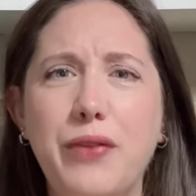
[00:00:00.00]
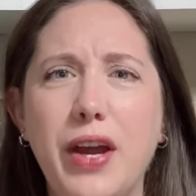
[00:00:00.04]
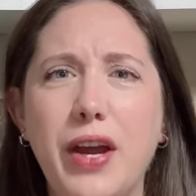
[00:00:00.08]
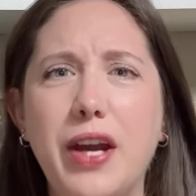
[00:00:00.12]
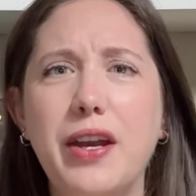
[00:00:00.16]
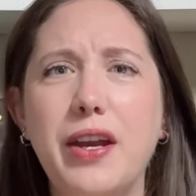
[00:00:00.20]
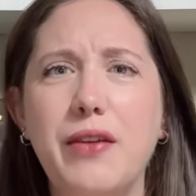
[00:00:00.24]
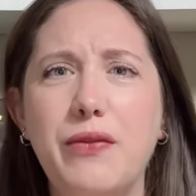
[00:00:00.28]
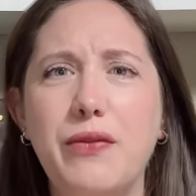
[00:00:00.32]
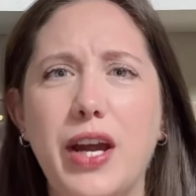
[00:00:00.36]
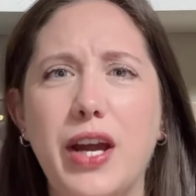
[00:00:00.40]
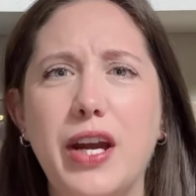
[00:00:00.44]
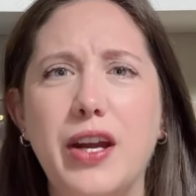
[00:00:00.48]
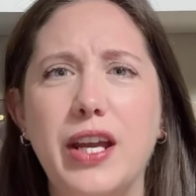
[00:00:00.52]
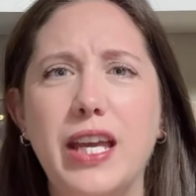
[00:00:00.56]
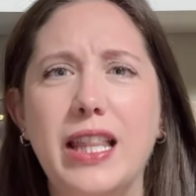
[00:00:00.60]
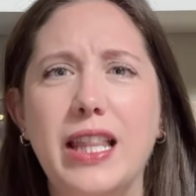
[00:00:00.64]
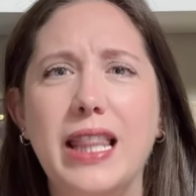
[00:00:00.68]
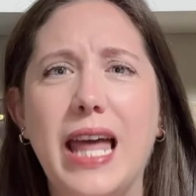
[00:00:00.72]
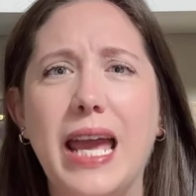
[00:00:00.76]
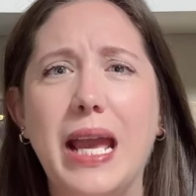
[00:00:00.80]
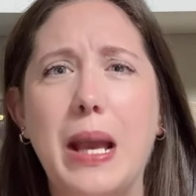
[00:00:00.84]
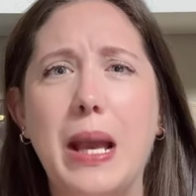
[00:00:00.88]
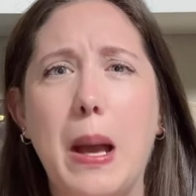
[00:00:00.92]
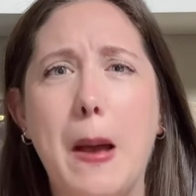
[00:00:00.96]
Very, very
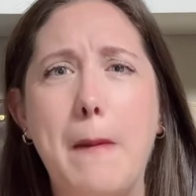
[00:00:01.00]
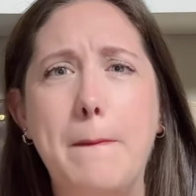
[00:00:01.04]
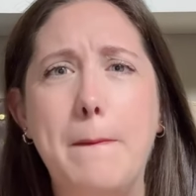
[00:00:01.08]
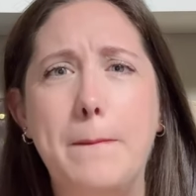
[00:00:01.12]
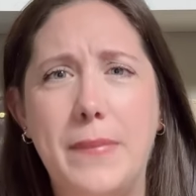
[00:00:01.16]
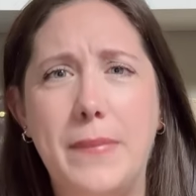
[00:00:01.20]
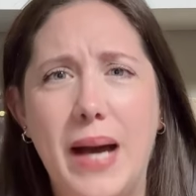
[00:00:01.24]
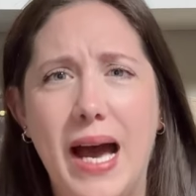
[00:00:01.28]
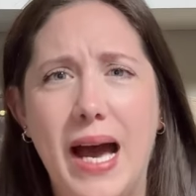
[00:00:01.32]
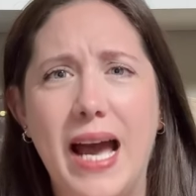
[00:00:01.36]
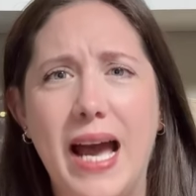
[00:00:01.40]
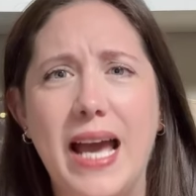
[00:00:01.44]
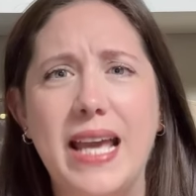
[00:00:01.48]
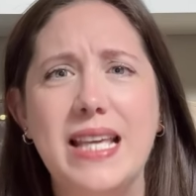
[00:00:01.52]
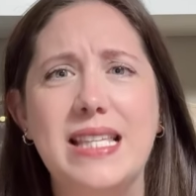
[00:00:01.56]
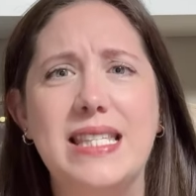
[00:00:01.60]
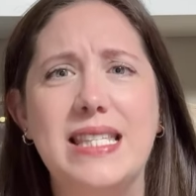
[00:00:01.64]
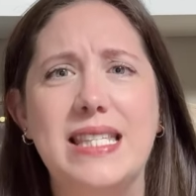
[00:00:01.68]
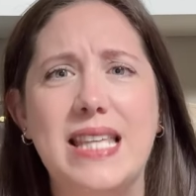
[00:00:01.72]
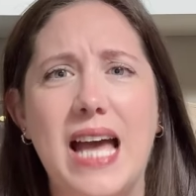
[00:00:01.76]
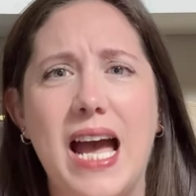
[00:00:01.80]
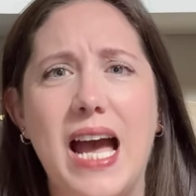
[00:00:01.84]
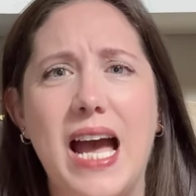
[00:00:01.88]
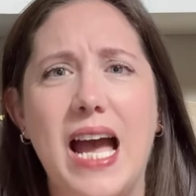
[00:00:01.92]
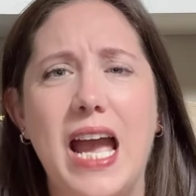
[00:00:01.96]
like my
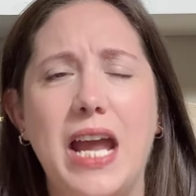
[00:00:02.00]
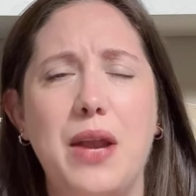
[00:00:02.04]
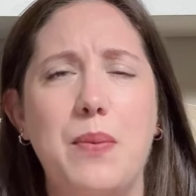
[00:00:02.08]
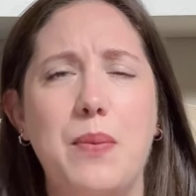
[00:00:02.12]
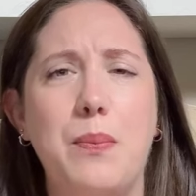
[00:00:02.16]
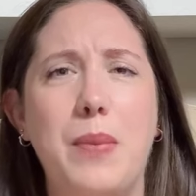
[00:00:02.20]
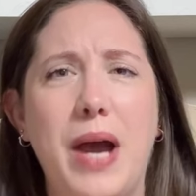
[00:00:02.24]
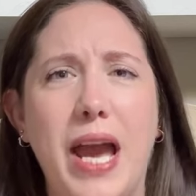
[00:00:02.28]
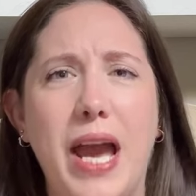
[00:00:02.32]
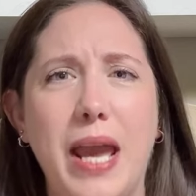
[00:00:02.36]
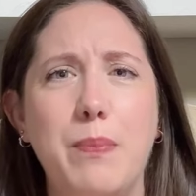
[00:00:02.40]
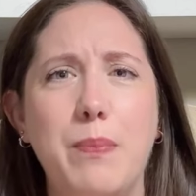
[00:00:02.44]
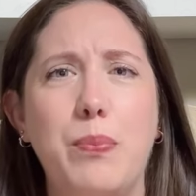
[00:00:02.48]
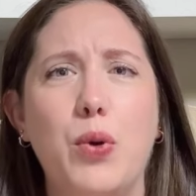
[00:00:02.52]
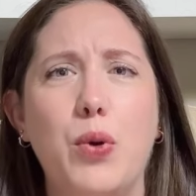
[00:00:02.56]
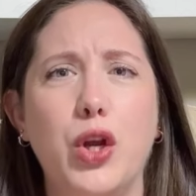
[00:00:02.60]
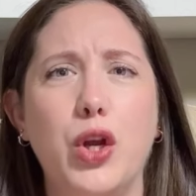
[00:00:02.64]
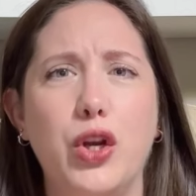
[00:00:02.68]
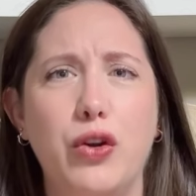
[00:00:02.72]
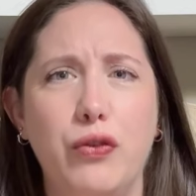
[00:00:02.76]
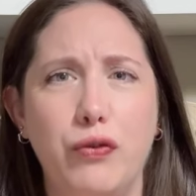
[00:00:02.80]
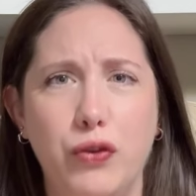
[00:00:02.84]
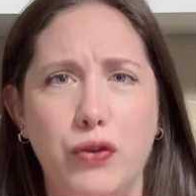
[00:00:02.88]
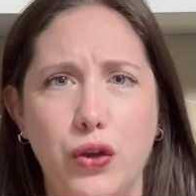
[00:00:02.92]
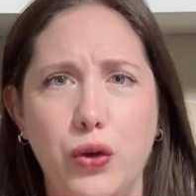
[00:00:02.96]
side, my point
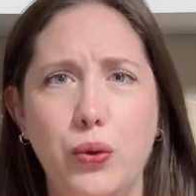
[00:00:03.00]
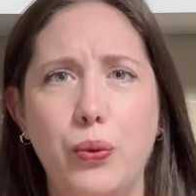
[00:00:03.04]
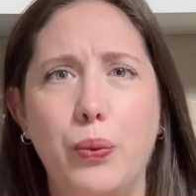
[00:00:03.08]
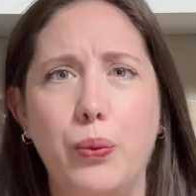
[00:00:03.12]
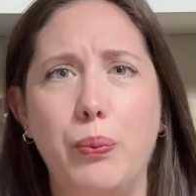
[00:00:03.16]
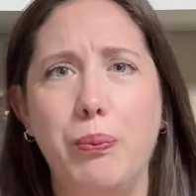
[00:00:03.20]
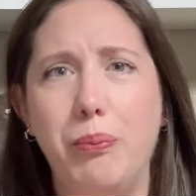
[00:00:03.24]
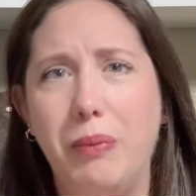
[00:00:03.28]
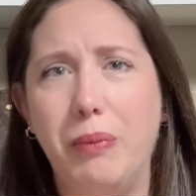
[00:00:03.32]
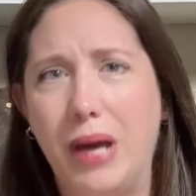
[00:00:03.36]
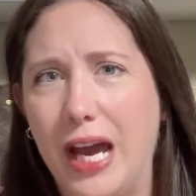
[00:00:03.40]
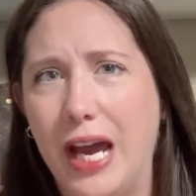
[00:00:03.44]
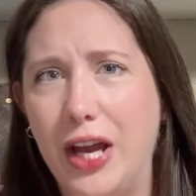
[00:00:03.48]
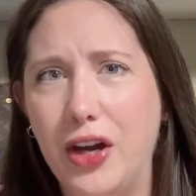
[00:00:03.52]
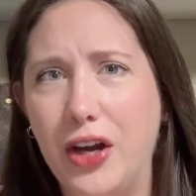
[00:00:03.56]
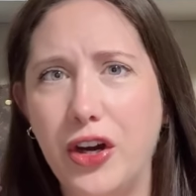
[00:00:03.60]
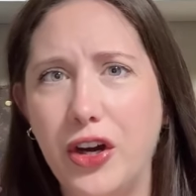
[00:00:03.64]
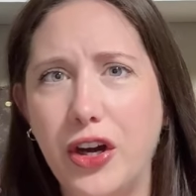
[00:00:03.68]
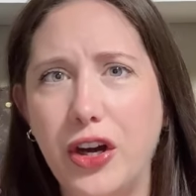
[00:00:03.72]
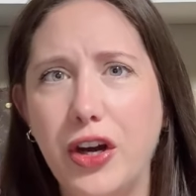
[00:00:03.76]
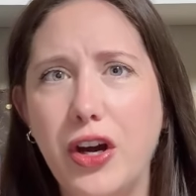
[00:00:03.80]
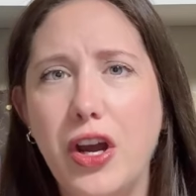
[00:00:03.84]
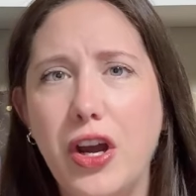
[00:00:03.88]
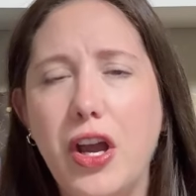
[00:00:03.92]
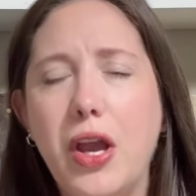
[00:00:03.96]
of view
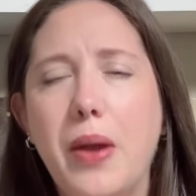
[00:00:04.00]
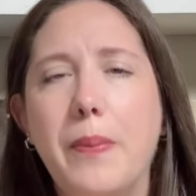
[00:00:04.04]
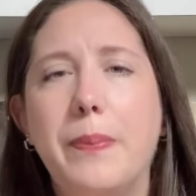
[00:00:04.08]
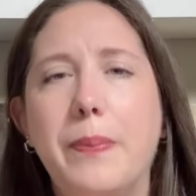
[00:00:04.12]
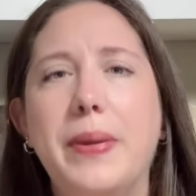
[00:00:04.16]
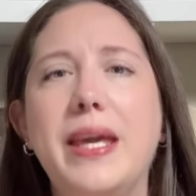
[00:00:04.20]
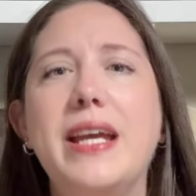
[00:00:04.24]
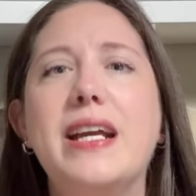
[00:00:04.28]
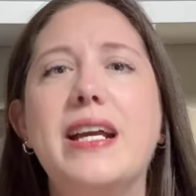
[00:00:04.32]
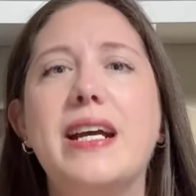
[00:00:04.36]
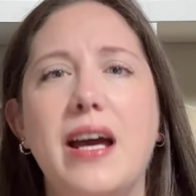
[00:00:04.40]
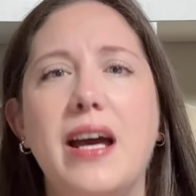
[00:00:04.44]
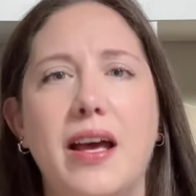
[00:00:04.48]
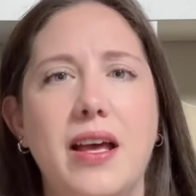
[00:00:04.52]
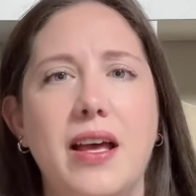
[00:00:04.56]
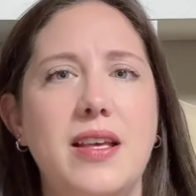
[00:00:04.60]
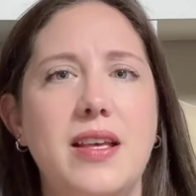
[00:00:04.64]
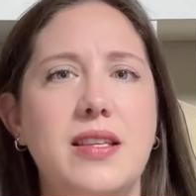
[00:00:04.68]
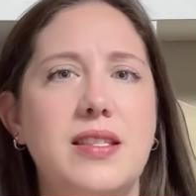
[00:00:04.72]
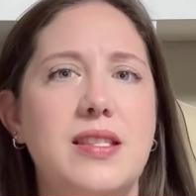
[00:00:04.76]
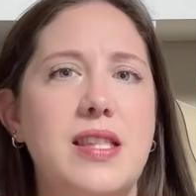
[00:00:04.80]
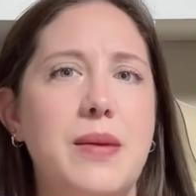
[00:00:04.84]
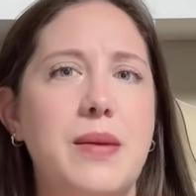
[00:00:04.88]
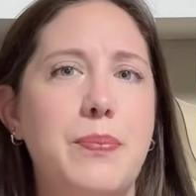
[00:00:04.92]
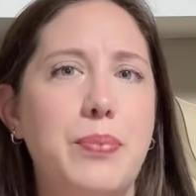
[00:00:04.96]
manner
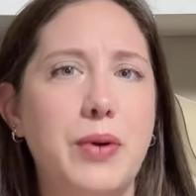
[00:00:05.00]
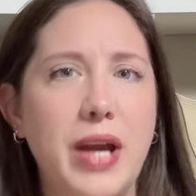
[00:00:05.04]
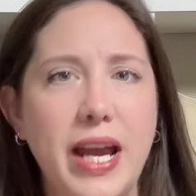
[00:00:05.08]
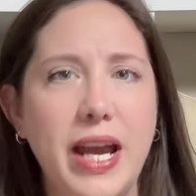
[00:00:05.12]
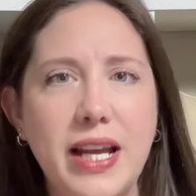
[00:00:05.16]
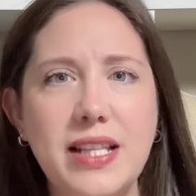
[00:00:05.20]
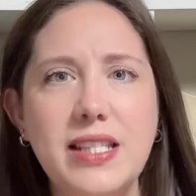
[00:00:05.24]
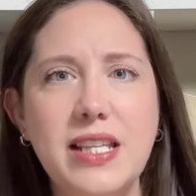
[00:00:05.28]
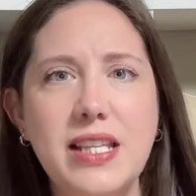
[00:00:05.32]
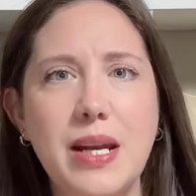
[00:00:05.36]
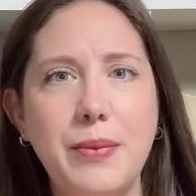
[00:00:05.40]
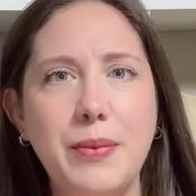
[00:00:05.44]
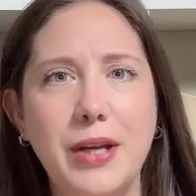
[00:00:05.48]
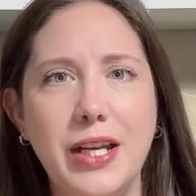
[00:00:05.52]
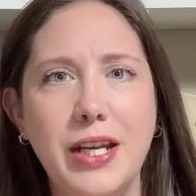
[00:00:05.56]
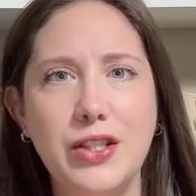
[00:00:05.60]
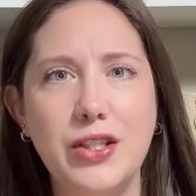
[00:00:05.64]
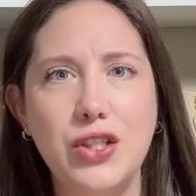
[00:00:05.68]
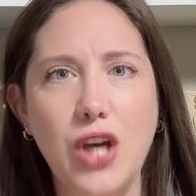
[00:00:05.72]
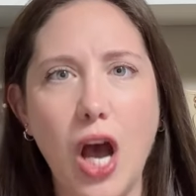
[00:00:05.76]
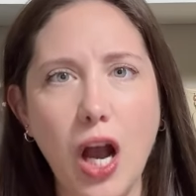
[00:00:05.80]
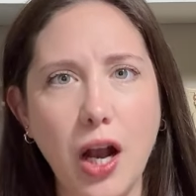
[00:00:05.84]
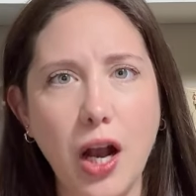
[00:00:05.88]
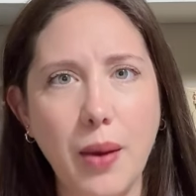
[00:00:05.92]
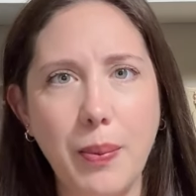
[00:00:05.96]
because the brands that I'm going
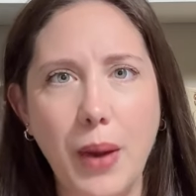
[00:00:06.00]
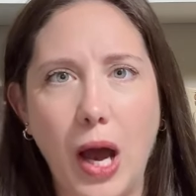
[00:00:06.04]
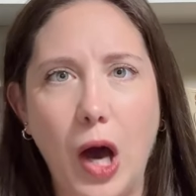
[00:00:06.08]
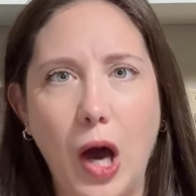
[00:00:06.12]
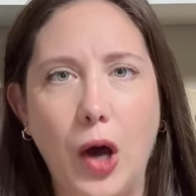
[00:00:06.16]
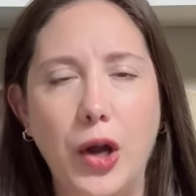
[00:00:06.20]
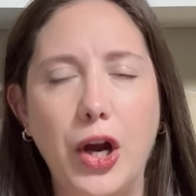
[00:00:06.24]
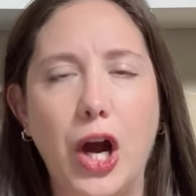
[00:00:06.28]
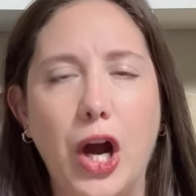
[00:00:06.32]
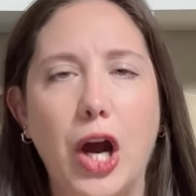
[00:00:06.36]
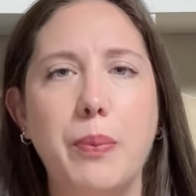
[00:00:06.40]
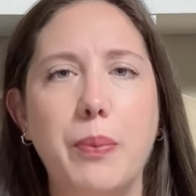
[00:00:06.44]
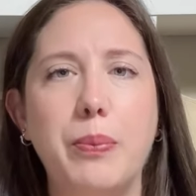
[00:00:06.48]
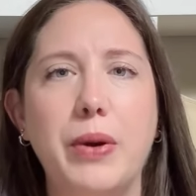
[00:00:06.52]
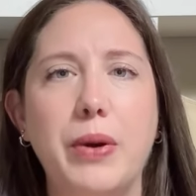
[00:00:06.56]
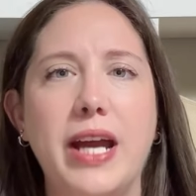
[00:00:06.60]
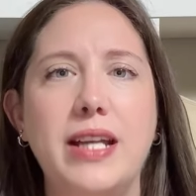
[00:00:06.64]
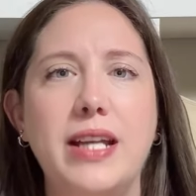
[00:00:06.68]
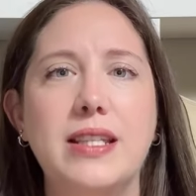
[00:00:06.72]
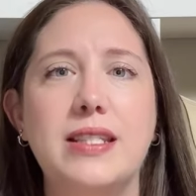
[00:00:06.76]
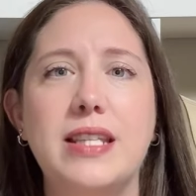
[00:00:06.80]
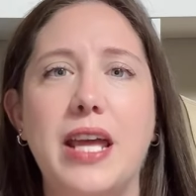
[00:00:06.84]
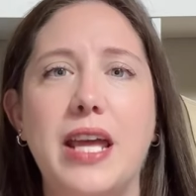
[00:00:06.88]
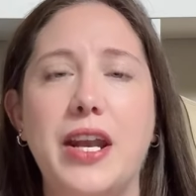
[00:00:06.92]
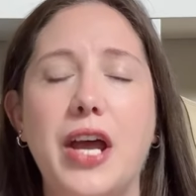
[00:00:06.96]
to talk about are
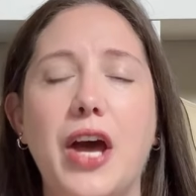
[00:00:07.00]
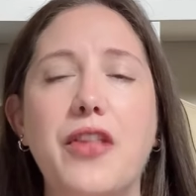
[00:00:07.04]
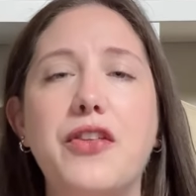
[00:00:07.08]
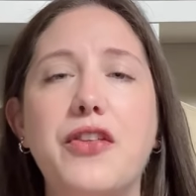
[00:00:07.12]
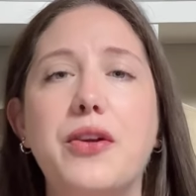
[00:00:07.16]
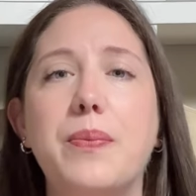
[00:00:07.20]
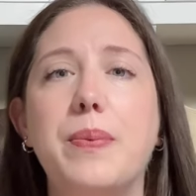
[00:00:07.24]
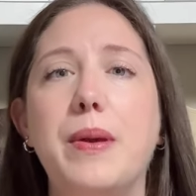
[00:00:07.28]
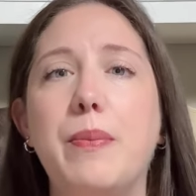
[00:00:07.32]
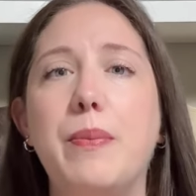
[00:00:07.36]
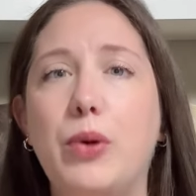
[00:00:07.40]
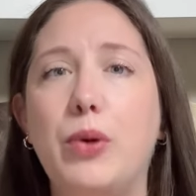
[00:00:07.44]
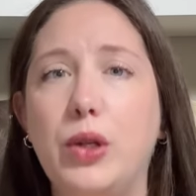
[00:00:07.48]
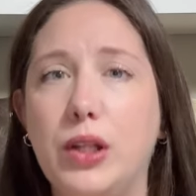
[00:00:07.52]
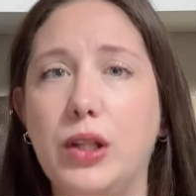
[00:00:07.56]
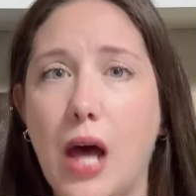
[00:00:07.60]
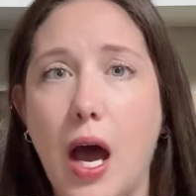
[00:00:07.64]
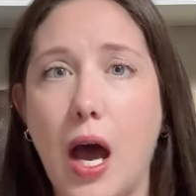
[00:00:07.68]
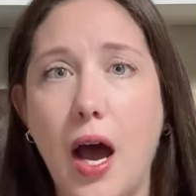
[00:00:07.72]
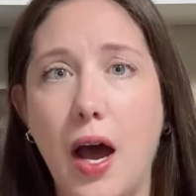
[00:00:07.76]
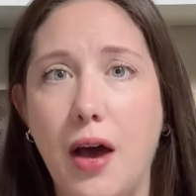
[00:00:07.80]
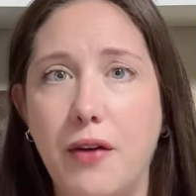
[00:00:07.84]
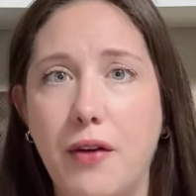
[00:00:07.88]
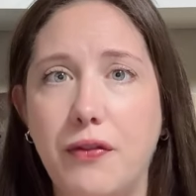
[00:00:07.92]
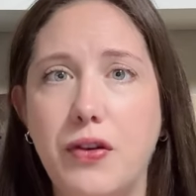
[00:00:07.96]
brands that other people
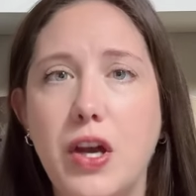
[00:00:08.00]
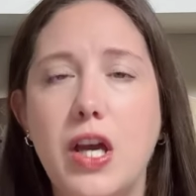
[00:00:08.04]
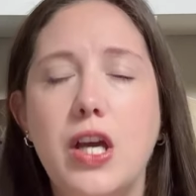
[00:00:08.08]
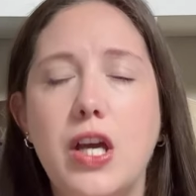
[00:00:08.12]
love.